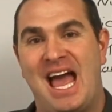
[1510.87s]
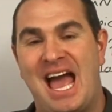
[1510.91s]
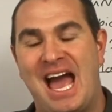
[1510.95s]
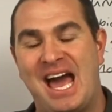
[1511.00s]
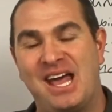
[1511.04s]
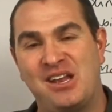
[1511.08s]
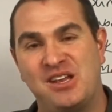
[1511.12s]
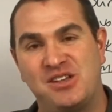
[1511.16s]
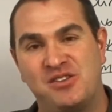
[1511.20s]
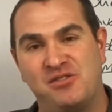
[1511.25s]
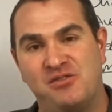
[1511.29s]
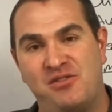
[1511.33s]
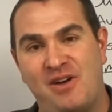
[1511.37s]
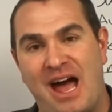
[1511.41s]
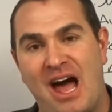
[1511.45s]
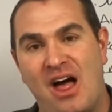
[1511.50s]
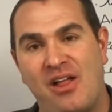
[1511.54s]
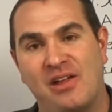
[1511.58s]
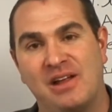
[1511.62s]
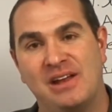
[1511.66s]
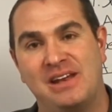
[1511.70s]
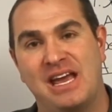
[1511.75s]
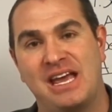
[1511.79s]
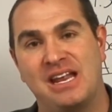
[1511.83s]
and it's
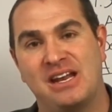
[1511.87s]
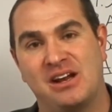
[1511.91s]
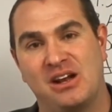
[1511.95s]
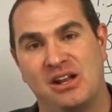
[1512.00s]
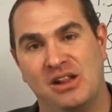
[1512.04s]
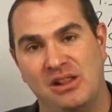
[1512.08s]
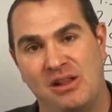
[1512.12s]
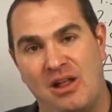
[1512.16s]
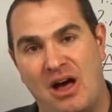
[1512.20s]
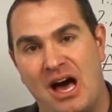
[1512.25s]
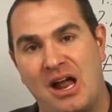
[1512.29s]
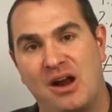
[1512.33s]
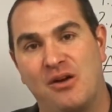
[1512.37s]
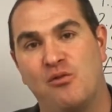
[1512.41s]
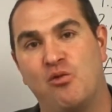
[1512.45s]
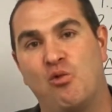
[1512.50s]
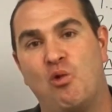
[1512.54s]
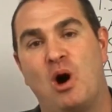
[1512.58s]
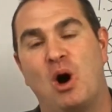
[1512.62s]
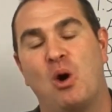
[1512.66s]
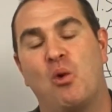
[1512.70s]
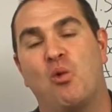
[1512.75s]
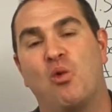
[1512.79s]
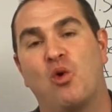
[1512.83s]
validated a lot of
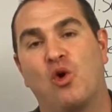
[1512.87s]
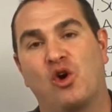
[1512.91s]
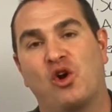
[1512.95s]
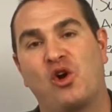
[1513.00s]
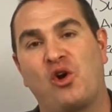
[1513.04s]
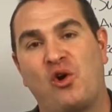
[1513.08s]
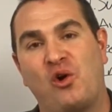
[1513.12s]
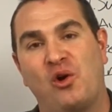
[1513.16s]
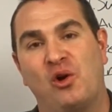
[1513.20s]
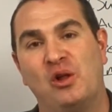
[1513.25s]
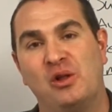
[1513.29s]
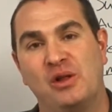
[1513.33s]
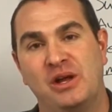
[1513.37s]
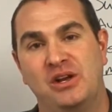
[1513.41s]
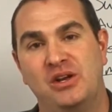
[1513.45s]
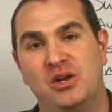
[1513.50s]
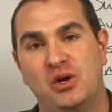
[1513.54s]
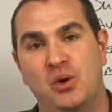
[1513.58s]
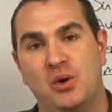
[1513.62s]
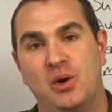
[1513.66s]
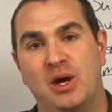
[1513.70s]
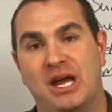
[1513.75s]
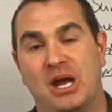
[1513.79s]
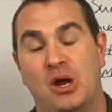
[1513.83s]
what we're currently
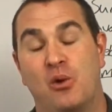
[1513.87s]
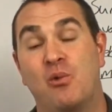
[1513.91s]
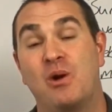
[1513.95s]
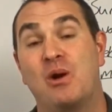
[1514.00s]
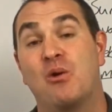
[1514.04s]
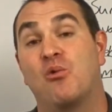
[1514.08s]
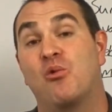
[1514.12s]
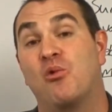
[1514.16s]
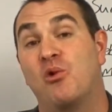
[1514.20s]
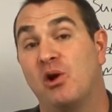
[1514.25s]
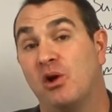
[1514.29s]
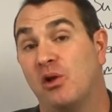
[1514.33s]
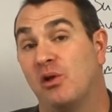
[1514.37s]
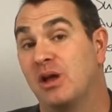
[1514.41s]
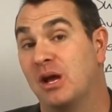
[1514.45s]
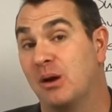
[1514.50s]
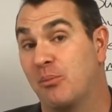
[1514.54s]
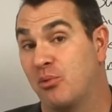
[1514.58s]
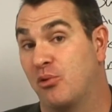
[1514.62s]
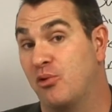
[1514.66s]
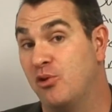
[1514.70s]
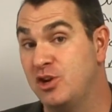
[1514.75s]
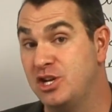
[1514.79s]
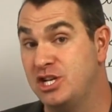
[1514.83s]
doing, and we really
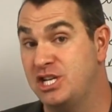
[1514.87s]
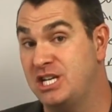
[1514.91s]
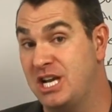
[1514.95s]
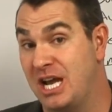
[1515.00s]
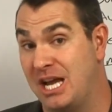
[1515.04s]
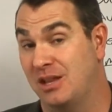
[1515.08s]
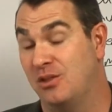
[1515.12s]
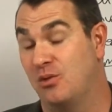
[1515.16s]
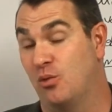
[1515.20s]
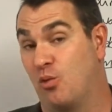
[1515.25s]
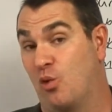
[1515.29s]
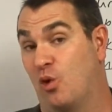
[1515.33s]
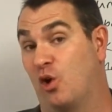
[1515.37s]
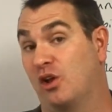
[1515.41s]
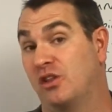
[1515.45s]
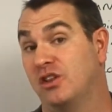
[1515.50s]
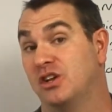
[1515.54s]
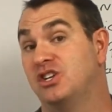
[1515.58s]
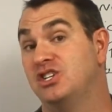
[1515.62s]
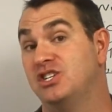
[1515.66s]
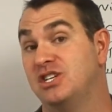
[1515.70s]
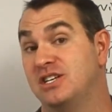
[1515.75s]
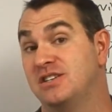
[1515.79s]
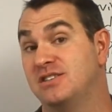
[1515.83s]
appreciate the work
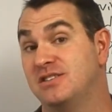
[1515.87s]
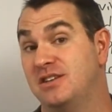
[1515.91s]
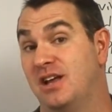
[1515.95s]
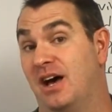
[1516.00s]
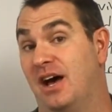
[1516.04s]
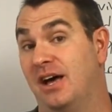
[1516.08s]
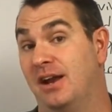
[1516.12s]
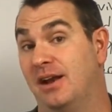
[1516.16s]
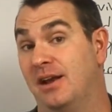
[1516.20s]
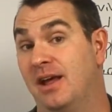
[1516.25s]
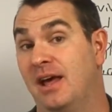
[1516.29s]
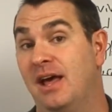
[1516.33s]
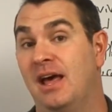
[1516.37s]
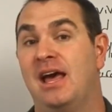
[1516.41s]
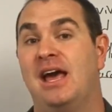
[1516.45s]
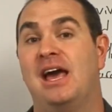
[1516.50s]
that she's done,